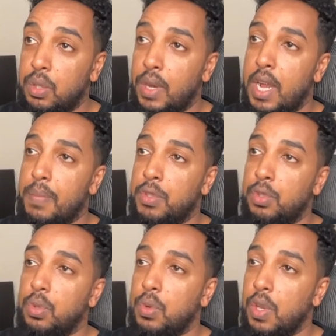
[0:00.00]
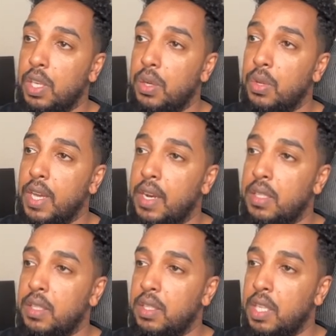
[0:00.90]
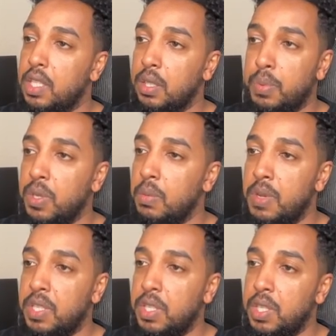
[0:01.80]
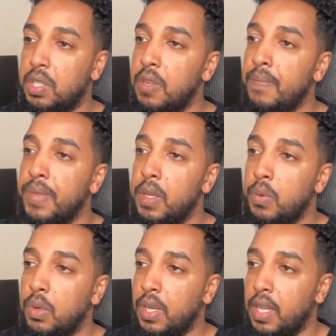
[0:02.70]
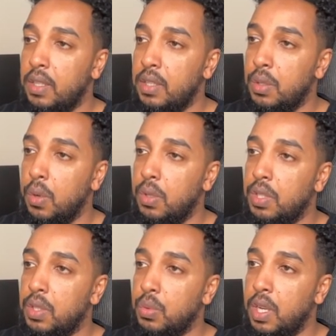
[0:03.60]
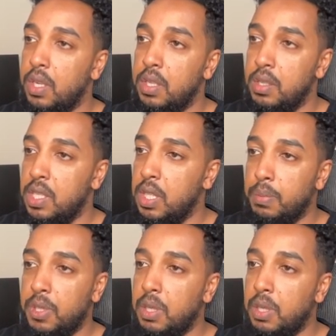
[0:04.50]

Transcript: what happens. To quickly look at it, they just print messages. We look at this code, this one, they just print a